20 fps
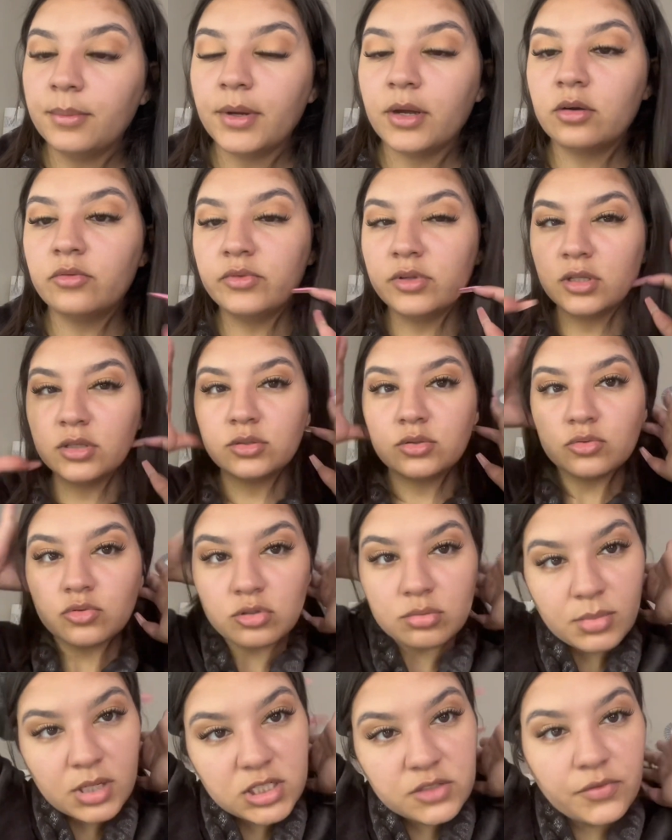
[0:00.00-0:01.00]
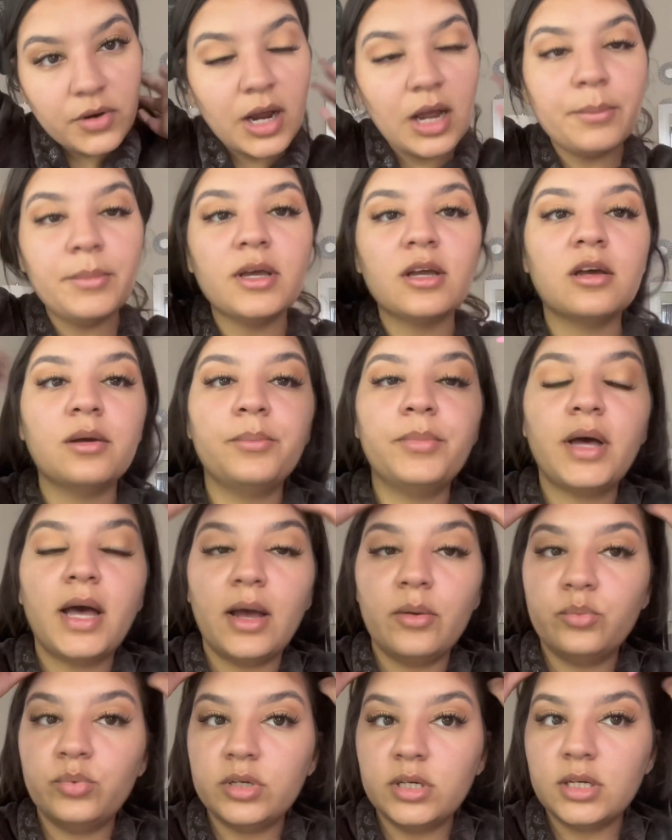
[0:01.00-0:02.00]
I don't really do too much for eye makeup, but I
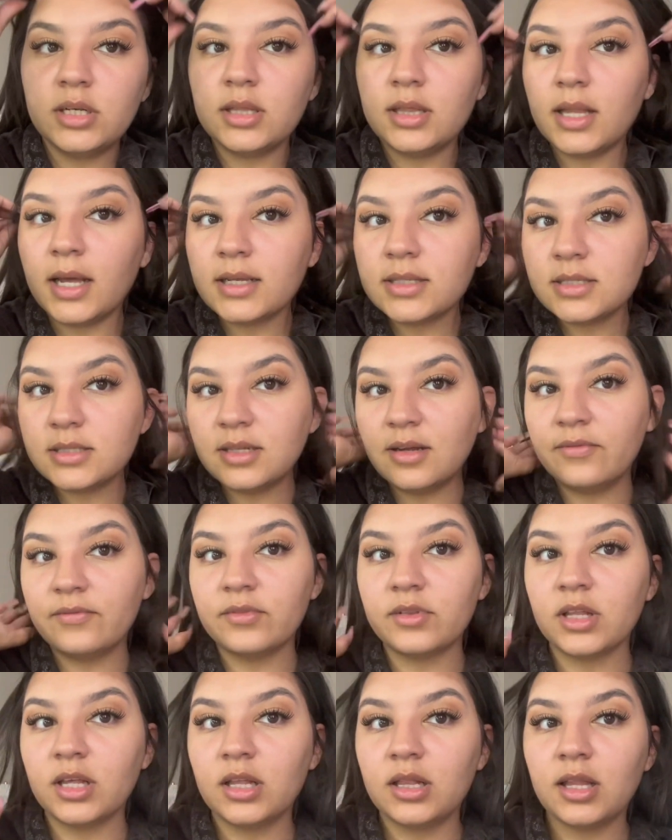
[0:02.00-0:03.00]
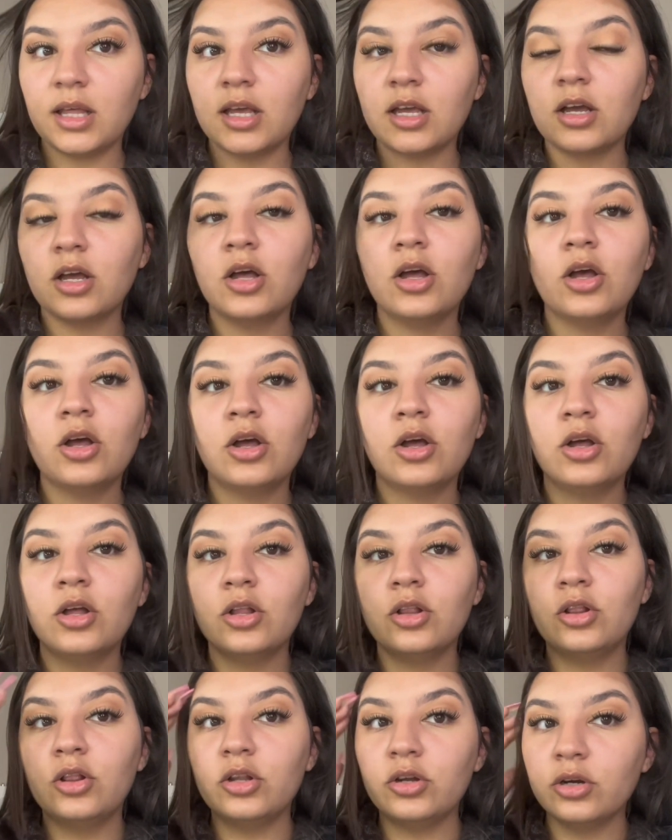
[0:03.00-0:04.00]
would like to definitely like
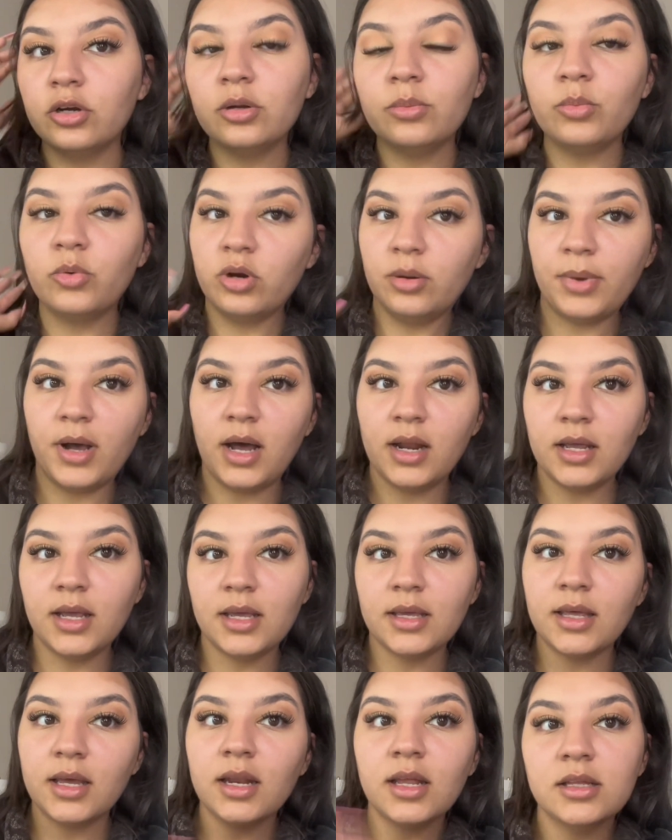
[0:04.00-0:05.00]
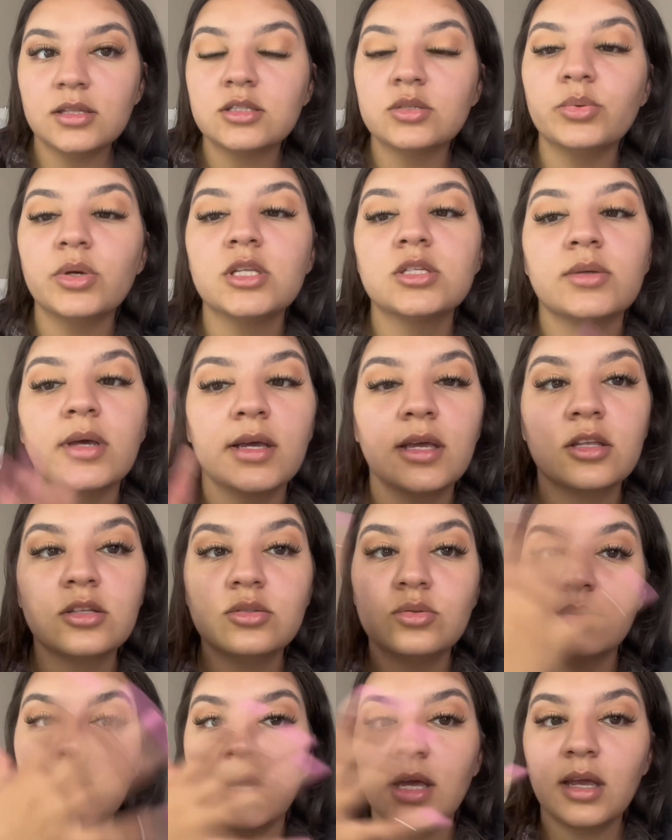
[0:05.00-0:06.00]
learn more about it and get into it so I can
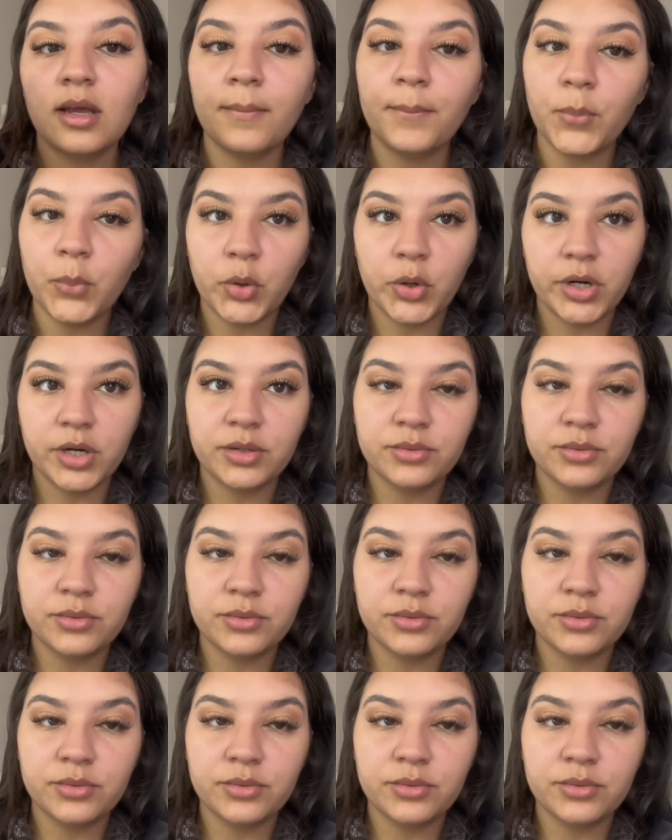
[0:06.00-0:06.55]
do like more